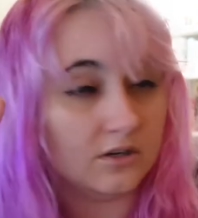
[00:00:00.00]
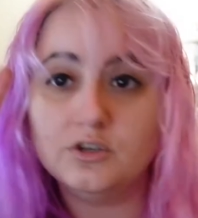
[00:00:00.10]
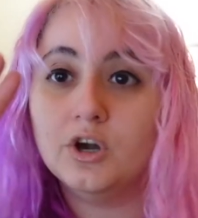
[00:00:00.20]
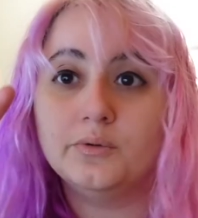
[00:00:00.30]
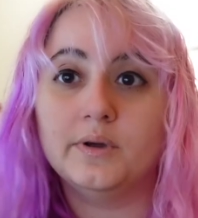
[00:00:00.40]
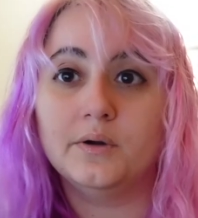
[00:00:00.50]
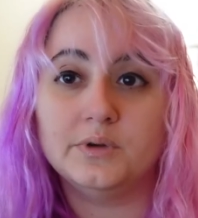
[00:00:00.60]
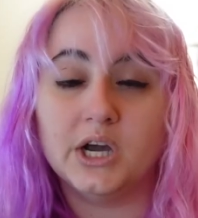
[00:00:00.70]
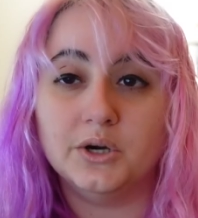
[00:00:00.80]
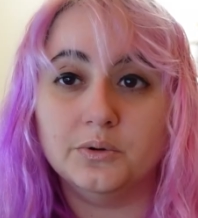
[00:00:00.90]
go go
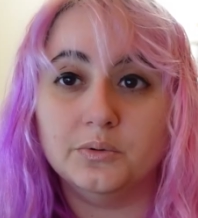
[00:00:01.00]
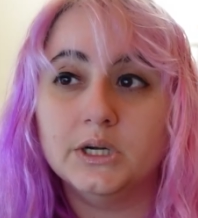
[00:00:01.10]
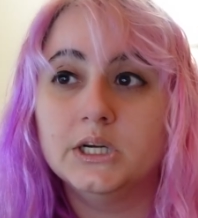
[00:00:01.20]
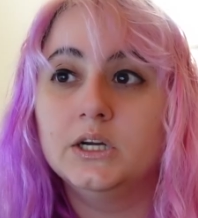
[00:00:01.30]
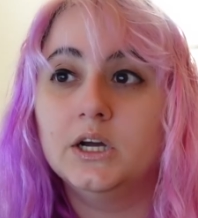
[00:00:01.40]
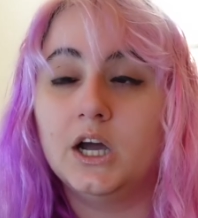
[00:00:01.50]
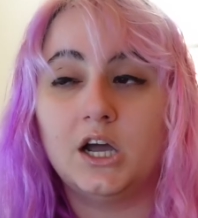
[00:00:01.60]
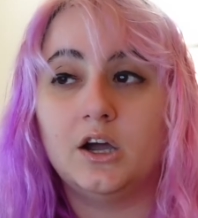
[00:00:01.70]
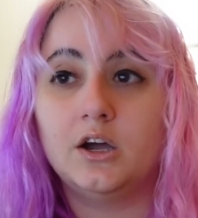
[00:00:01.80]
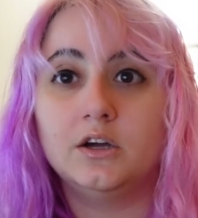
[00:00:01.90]
go
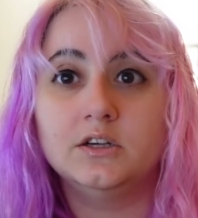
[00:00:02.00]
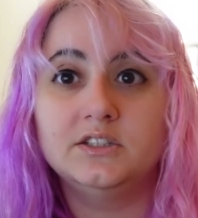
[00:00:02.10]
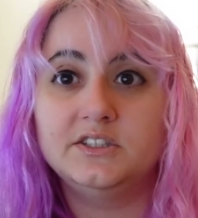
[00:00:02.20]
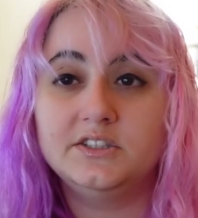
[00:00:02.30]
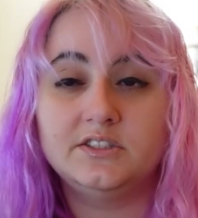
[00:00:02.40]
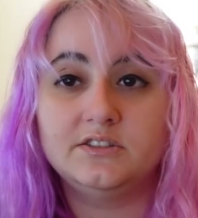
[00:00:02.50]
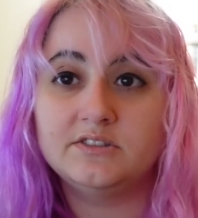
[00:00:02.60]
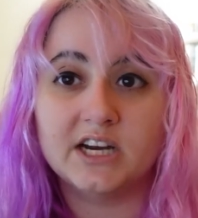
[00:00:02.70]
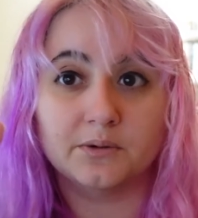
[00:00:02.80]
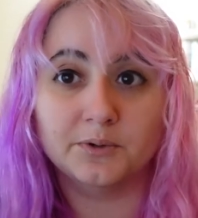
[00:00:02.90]
uh
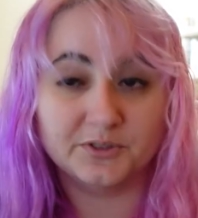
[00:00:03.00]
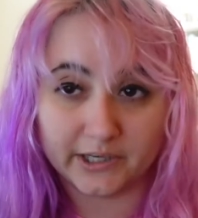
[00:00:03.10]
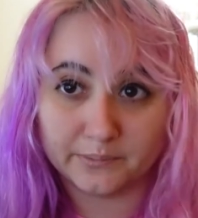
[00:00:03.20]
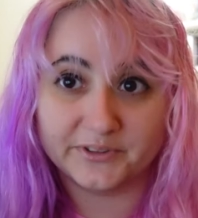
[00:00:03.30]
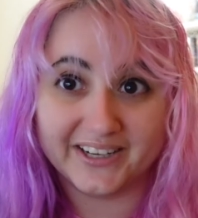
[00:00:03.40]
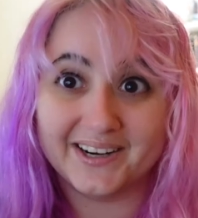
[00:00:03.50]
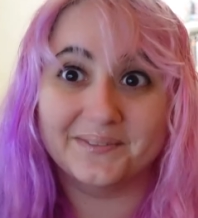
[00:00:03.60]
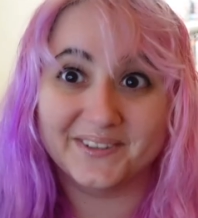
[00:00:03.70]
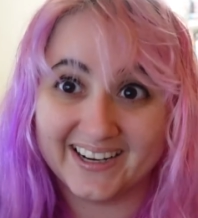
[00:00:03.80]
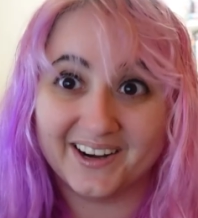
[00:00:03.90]
terrible terrible
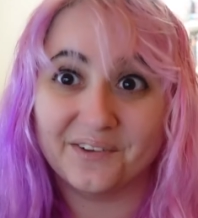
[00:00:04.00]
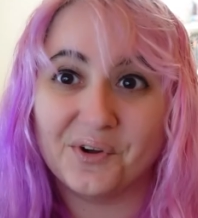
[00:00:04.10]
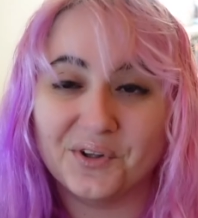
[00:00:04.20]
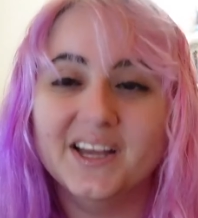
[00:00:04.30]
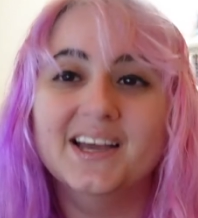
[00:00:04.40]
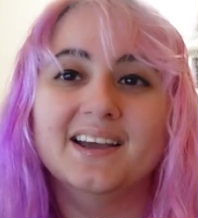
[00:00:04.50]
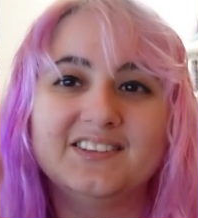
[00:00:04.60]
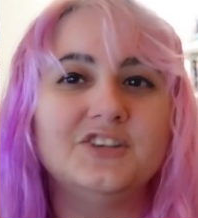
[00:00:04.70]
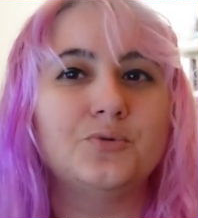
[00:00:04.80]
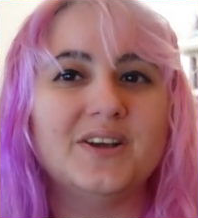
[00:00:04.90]
terrible terrible
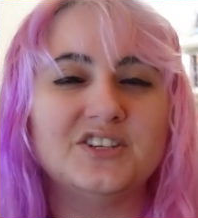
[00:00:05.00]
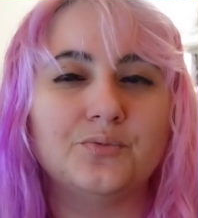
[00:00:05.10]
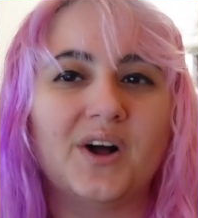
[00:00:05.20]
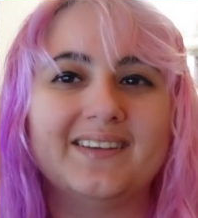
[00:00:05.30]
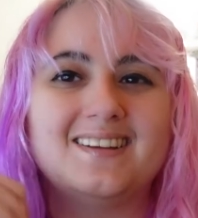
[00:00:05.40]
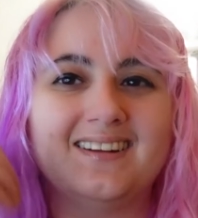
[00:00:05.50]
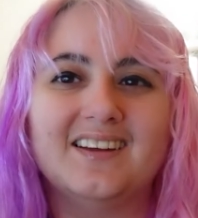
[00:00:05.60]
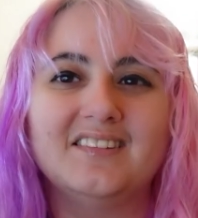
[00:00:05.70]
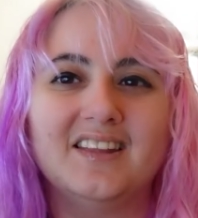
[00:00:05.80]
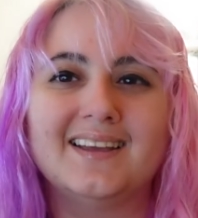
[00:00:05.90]
situation wise
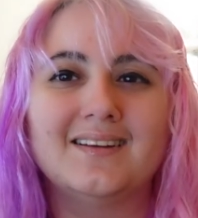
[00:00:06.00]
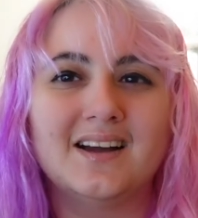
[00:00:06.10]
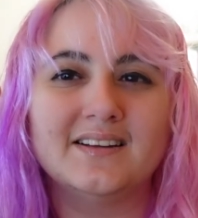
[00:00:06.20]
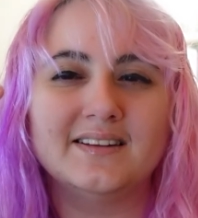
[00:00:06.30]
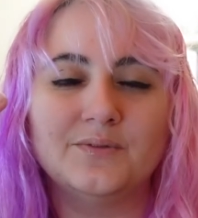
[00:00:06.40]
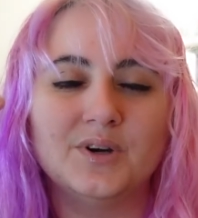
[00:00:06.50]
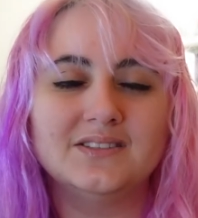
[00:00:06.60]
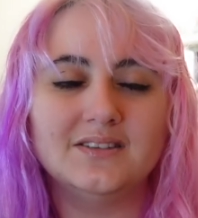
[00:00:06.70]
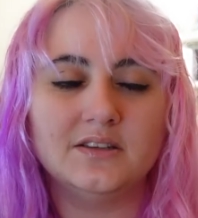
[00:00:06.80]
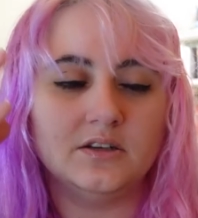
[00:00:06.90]
not like content
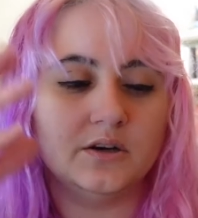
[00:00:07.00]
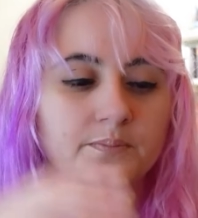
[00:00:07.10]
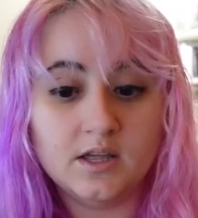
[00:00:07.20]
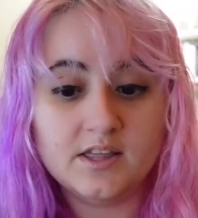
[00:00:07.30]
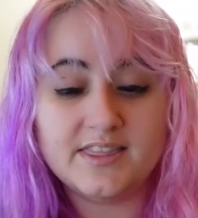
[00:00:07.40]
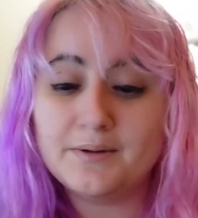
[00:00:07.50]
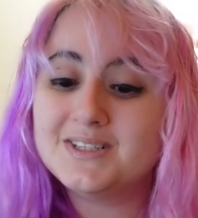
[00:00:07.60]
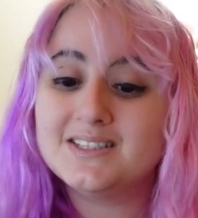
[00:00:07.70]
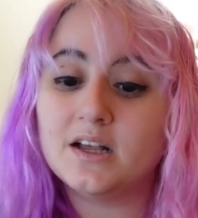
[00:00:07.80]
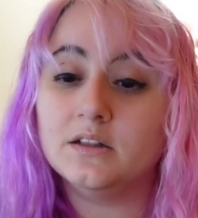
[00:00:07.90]
wise you know that
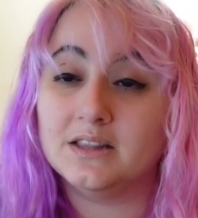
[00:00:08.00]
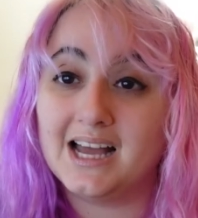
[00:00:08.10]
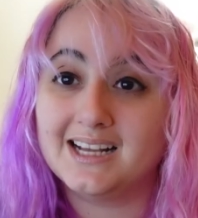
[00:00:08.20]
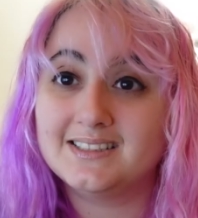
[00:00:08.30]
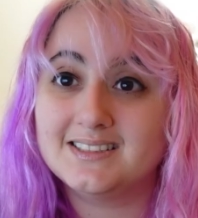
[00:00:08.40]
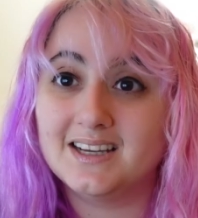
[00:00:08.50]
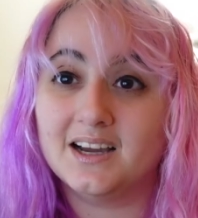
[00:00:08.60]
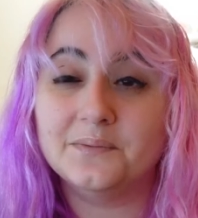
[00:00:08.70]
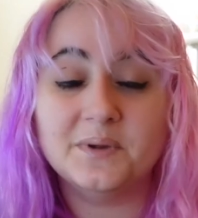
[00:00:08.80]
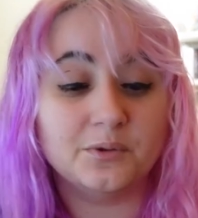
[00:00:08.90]
was a lot
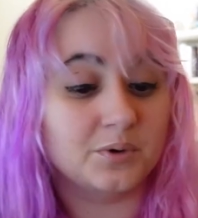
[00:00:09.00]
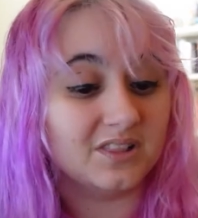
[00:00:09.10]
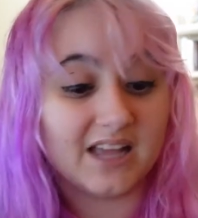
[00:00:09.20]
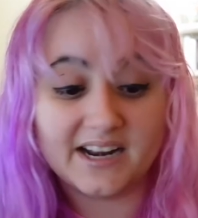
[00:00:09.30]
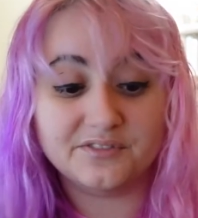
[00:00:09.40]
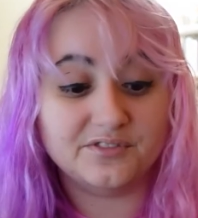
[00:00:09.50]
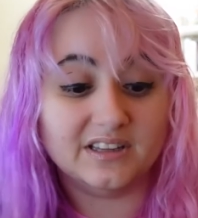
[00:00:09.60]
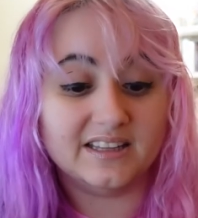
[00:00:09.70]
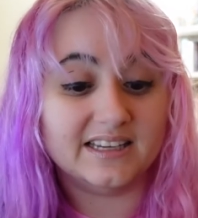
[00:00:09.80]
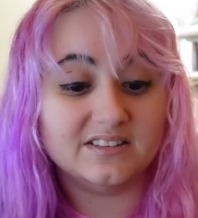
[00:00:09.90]
um and there were a lot of
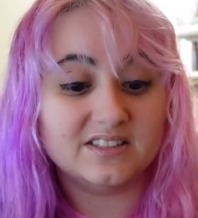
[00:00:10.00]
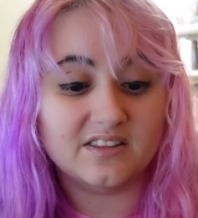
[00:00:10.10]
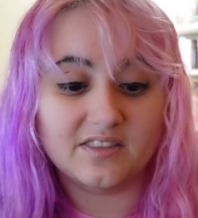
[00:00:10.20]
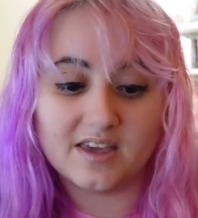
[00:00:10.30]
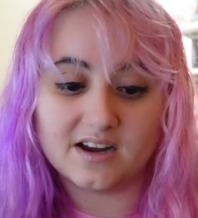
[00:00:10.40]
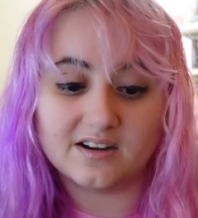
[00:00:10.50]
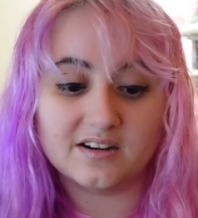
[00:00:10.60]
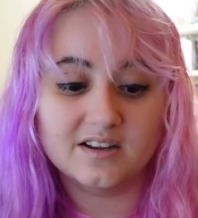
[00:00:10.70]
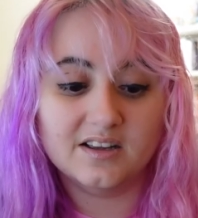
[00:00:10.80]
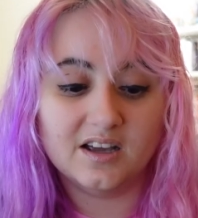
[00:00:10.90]
feelings
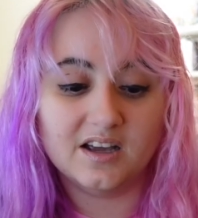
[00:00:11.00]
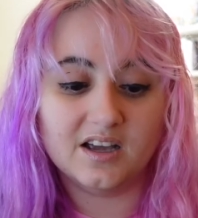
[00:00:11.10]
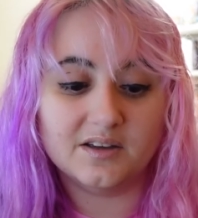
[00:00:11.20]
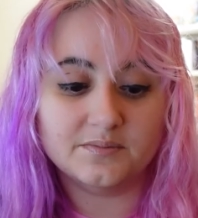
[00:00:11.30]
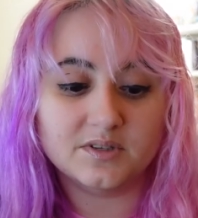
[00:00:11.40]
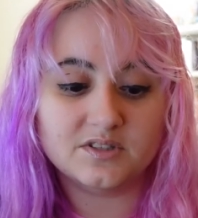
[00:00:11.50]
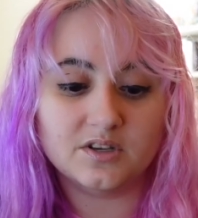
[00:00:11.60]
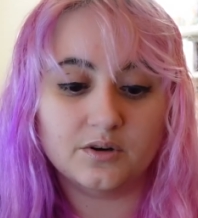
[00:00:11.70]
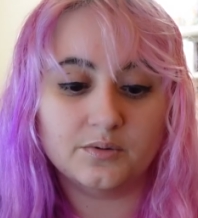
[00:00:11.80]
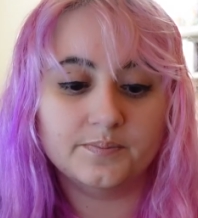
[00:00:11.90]
there um
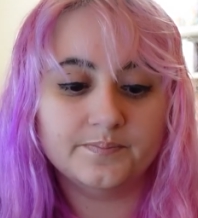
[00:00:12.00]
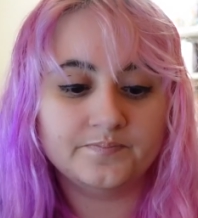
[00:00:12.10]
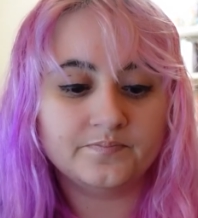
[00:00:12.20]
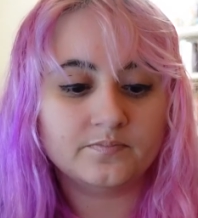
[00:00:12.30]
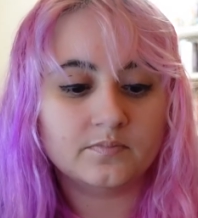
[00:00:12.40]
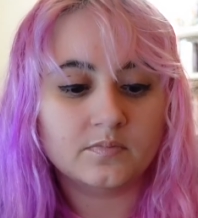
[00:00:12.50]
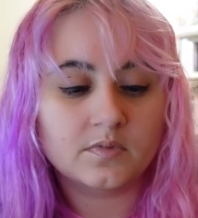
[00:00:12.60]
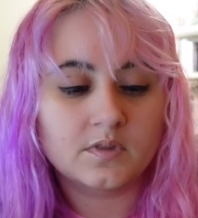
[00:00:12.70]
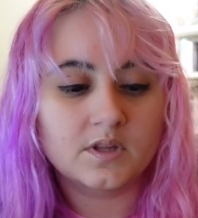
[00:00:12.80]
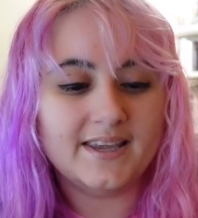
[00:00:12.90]
so
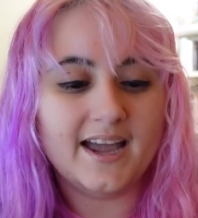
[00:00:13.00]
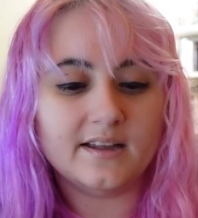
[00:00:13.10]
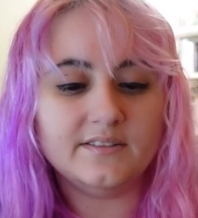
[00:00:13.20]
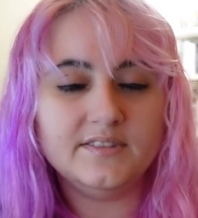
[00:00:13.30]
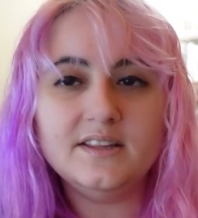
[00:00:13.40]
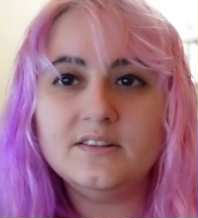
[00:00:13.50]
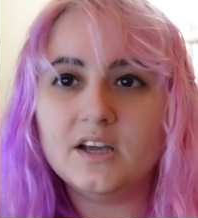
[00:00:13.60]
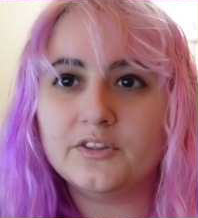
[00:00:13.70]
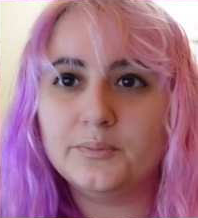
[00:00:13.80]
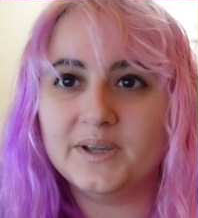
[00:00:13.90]
yeah and then the other